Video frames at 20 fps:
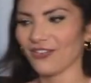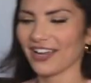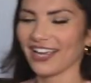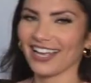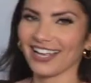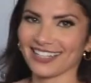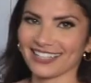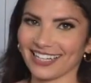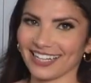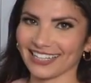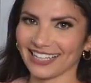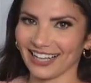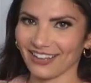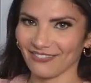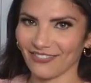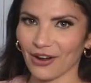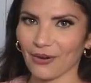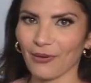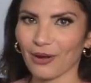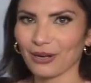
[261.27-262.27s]
I accidentally
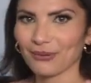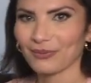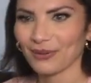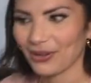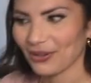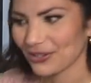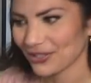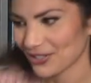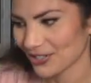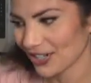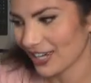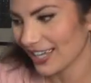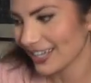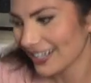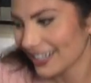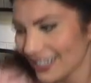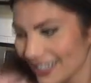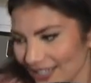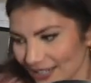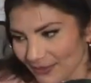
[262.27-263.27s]
left my water ball in the shot.
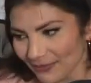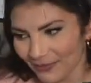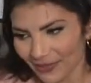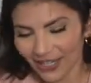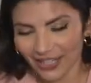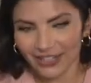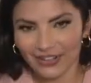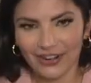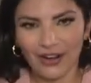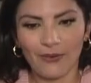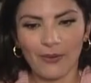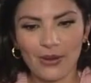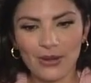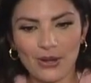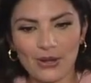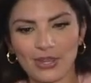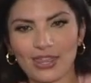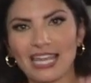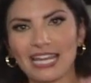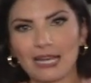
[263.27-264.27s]
But I want
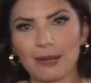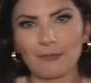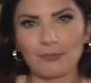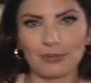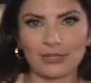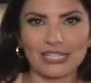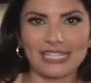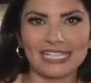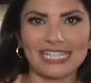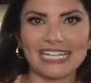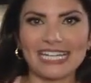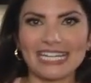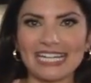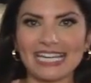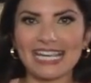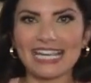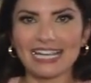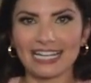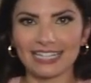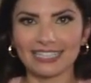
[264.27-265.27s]
you to think I'm pristine,
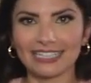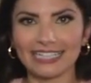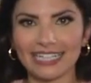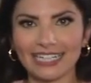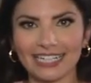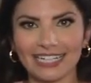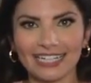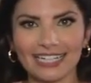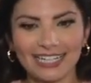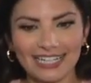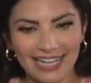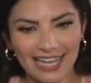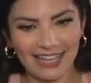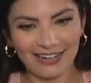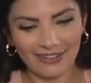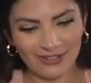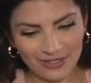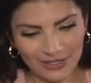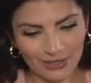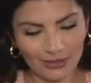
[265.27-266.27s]
neat, and clean.
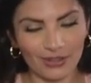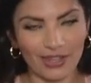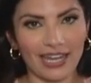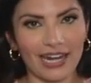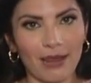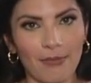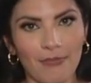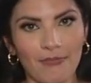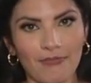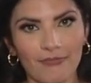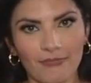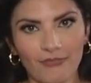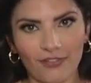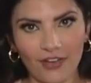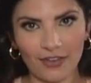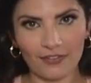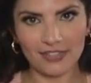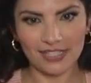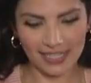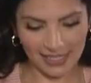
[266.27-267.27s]
And also that I'm
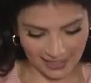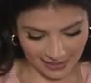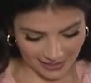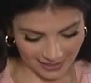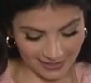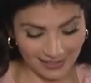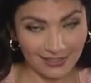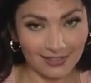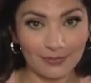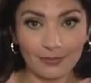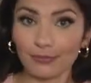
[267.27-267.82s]
five six.